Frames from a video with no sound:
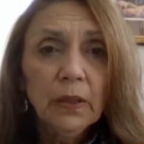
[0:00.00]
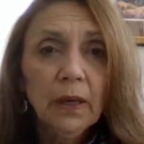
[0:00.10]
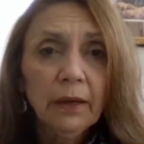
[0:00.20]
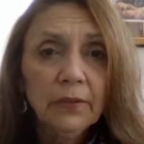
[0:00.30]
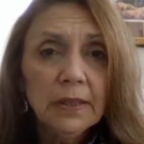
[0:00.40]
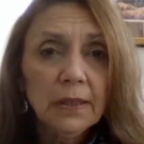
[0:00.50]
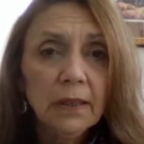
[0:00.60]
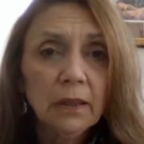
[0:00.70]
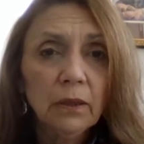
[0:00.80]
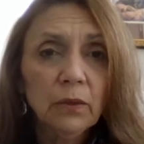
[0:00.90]

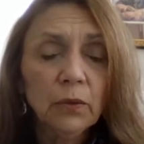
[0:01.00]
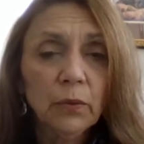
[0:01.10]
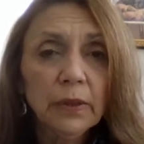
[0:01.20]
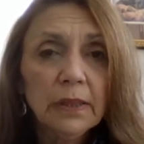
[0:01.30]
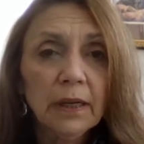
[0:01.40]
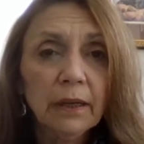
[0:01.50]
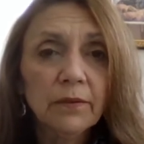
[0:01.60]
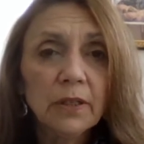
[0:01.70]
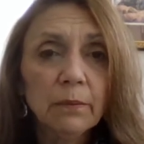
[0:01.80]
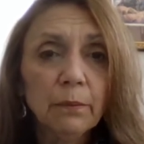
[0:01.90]
obviously you're going to have
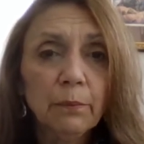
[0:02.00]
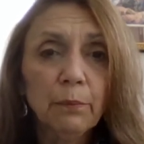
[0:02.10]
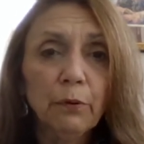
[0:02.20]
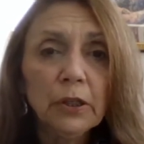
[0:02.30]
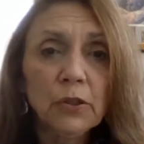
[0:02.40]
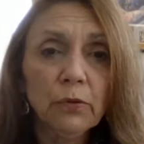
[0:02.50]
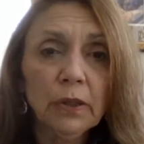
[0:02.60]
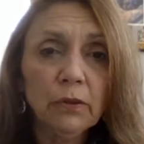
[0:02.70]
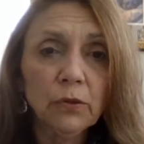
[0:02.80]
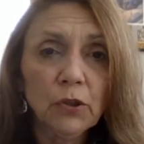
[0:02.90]
some pressure
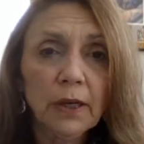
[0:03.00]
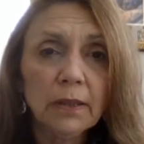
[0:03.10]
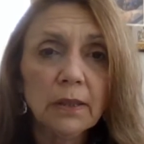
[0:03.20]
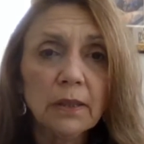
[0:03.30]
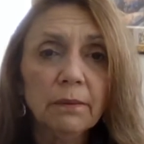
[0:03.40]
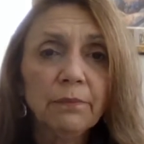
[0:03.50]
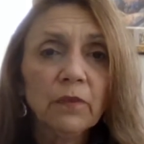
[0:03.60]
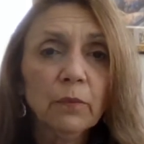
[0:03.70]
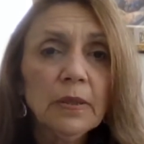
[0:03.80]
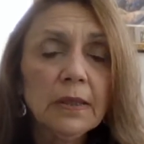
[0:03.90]
in your chest,
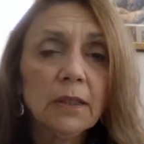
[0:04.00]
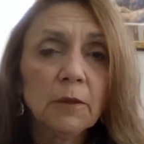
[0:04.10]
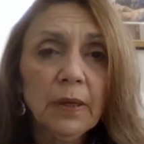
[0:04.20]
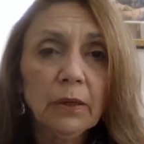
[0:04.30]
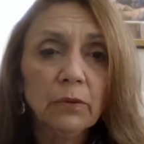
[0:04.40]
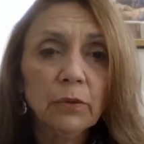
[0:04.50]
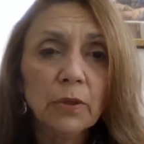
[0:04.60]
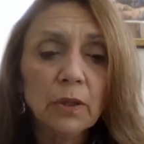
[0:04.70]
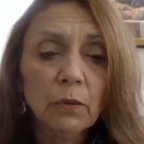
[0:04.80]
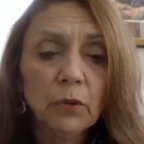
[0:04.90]
these
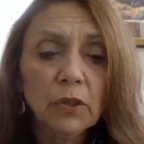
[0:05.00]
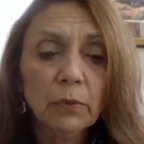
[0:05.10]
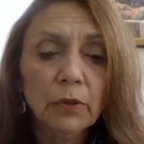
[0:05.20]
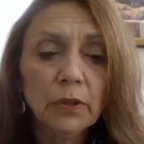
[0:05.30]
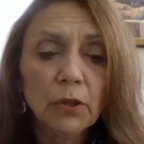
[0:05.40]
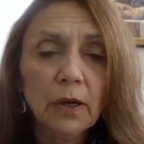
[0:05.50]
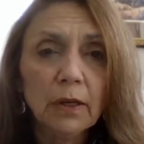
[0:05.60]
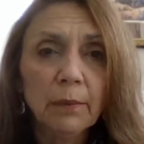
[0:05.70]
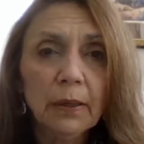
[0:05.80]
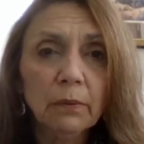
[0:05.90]
expanders, which I'm going to talk
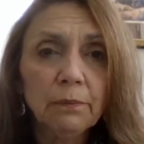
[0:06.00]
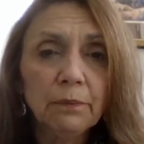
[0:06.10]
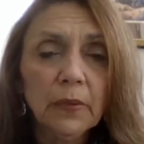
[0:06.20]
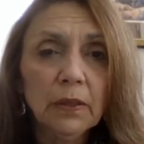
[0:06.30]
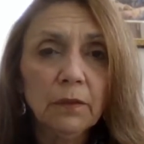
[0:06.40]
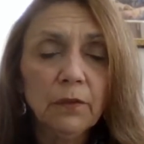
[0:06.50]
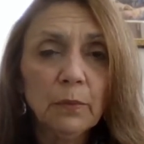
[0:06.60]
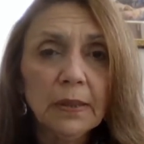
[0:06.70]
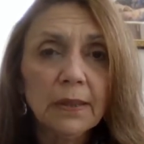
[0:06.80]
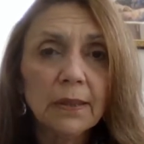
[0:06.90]
about in a few
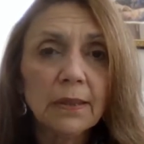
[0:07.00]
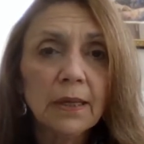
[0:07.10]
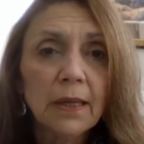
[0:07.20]
minutes.